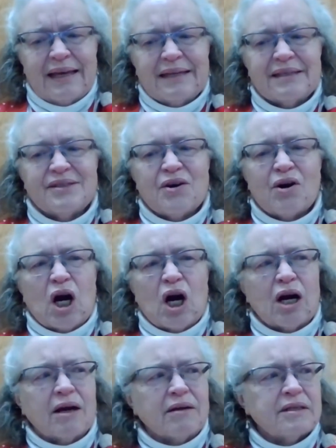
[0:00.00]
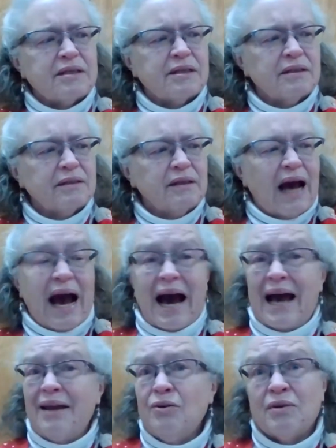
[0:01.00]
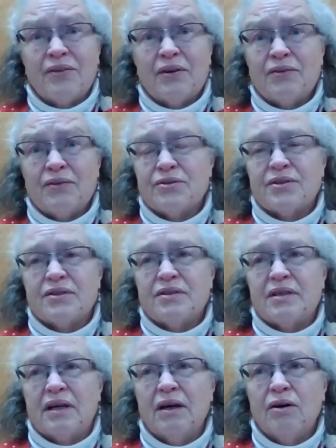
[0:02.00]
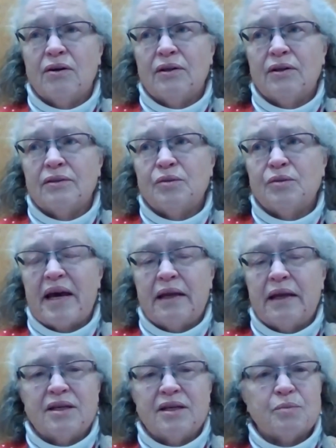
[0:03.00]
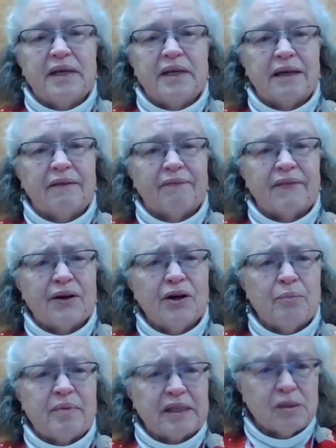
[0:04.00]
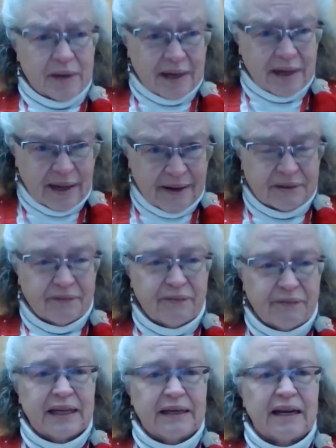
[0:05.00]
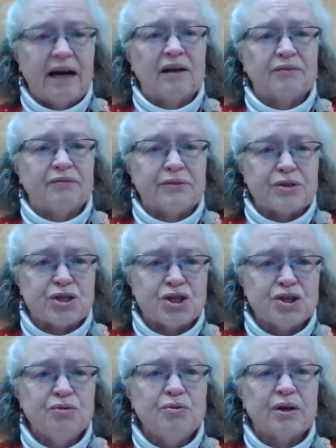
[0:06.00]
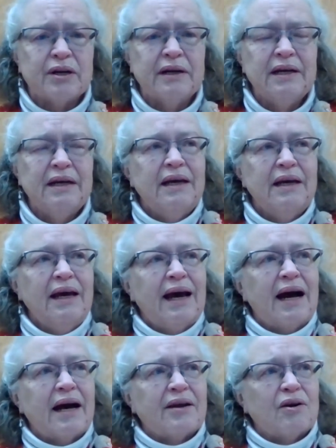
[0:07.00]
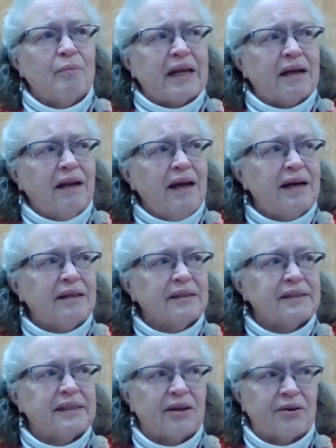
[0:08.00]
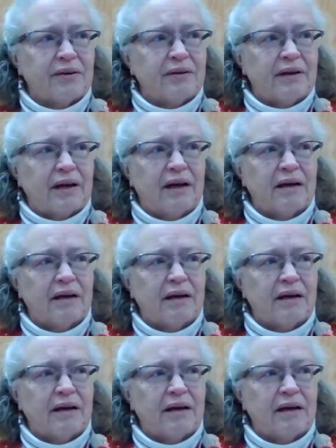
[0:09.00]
is I don't know that there's a single Spanish speaking therapist, but I'll have to find out for sure at our mental health center.